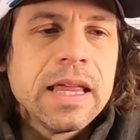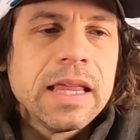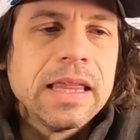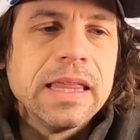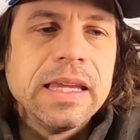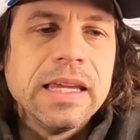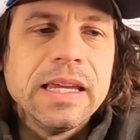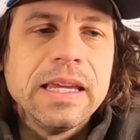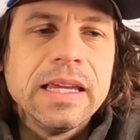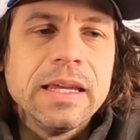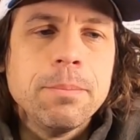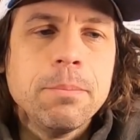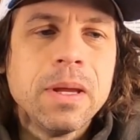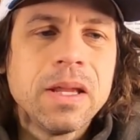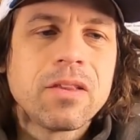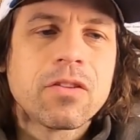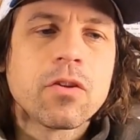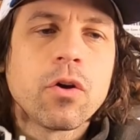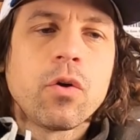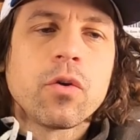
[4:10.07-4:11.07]
The
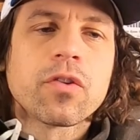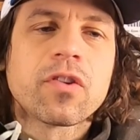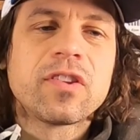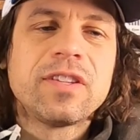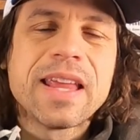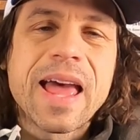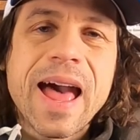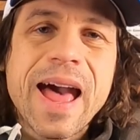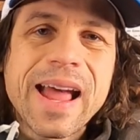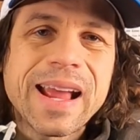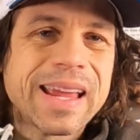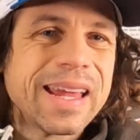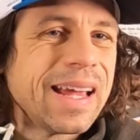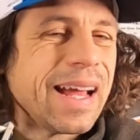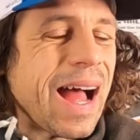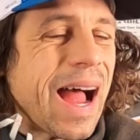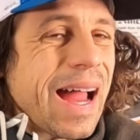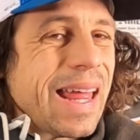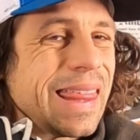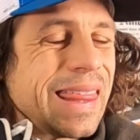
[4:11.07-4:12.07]
midsole stack,
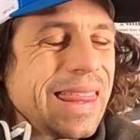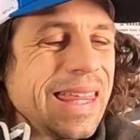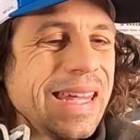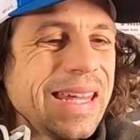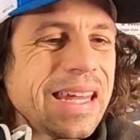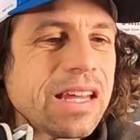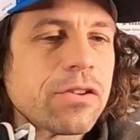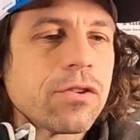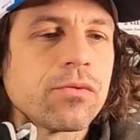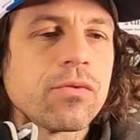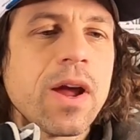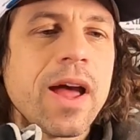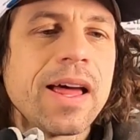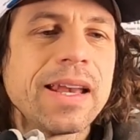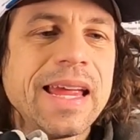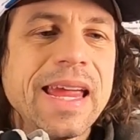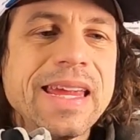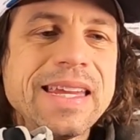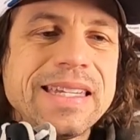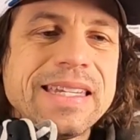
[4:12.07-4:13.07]
I think, is
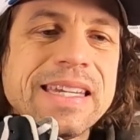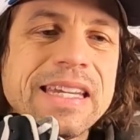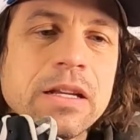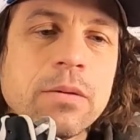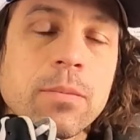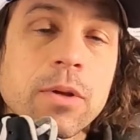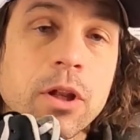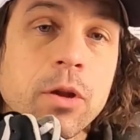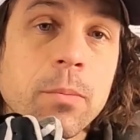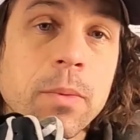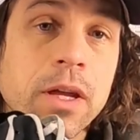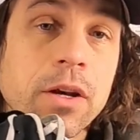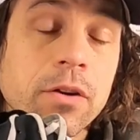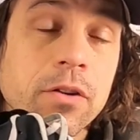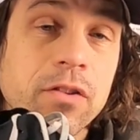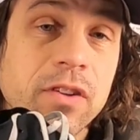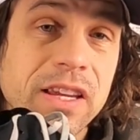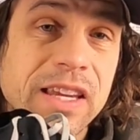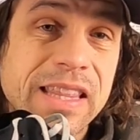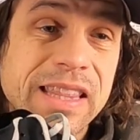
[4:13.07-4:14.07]
around 18
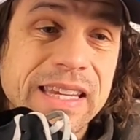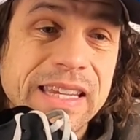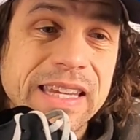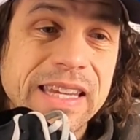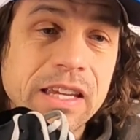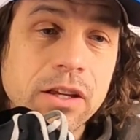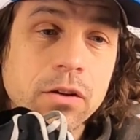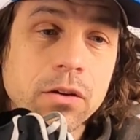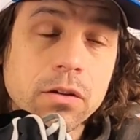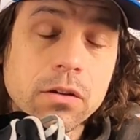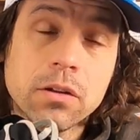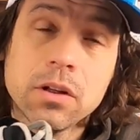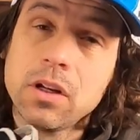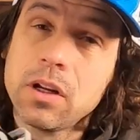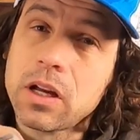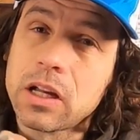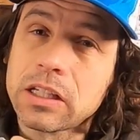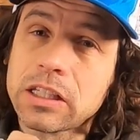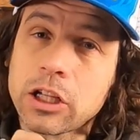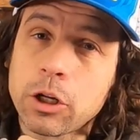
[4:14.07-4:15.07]
millimeters in the heel,
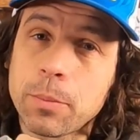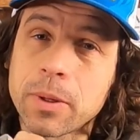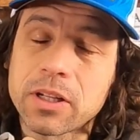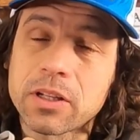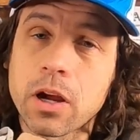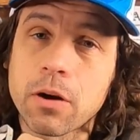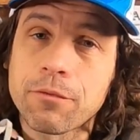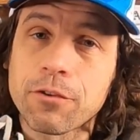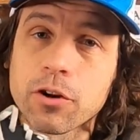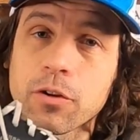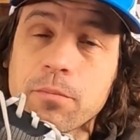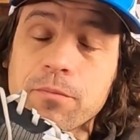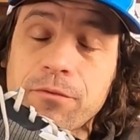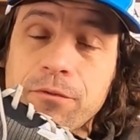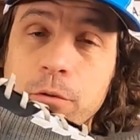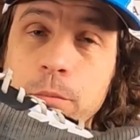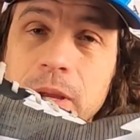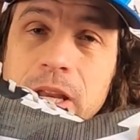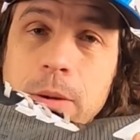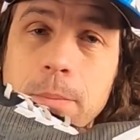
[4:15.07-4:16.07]
a little bit tougher
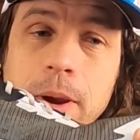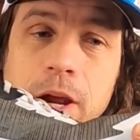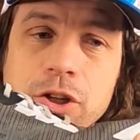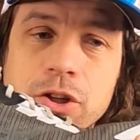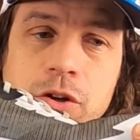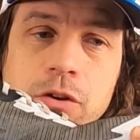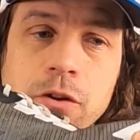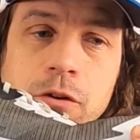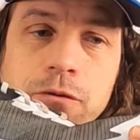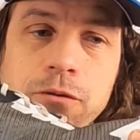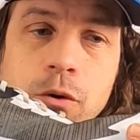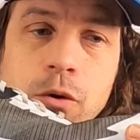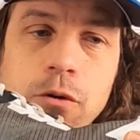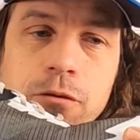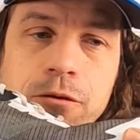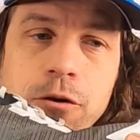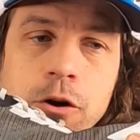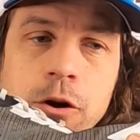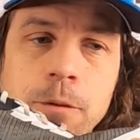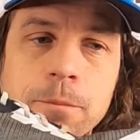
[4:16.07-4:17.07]
for me to measure in the
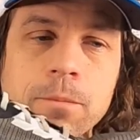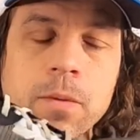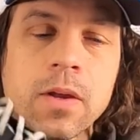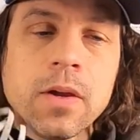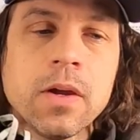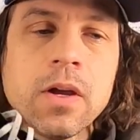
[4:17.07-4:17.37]
forefoot.